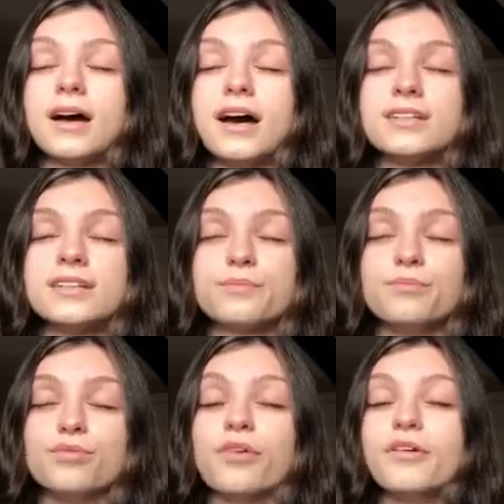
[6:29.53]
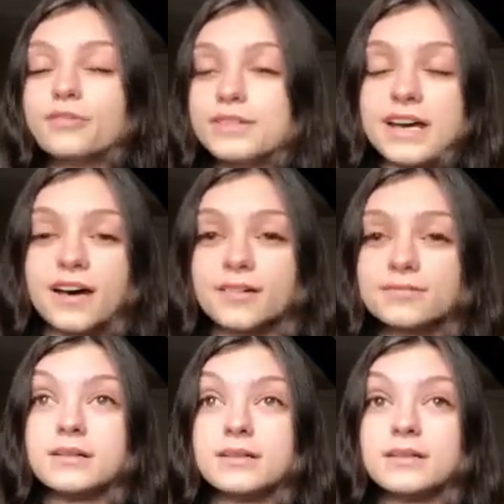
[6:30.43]
I just broke
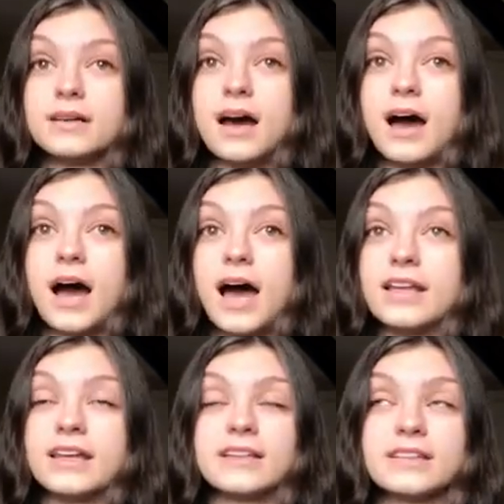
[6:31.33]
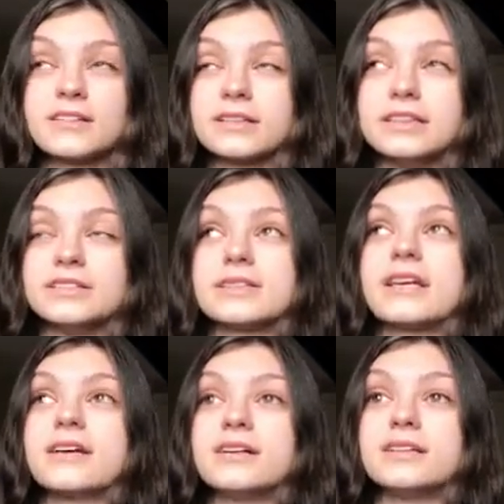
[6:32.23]
down. I, like, literally
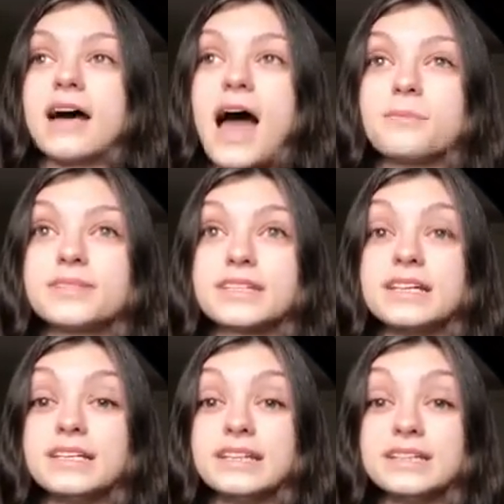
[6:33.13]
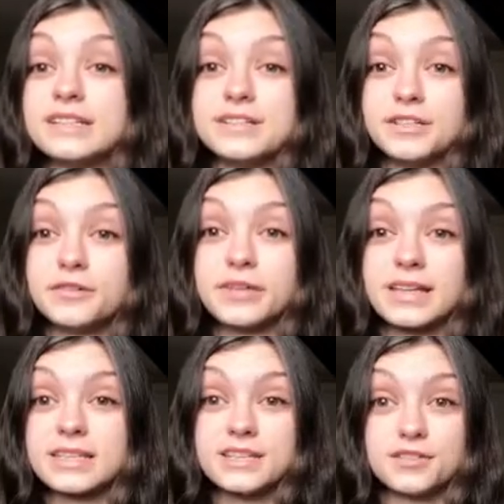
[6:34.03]
just, like, collapsed, and he did too.
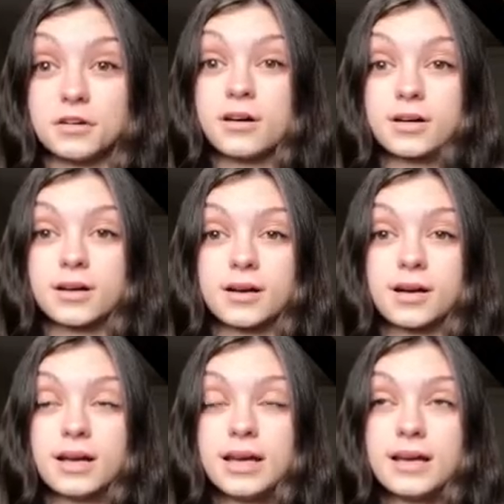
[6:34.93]
That's his daughter.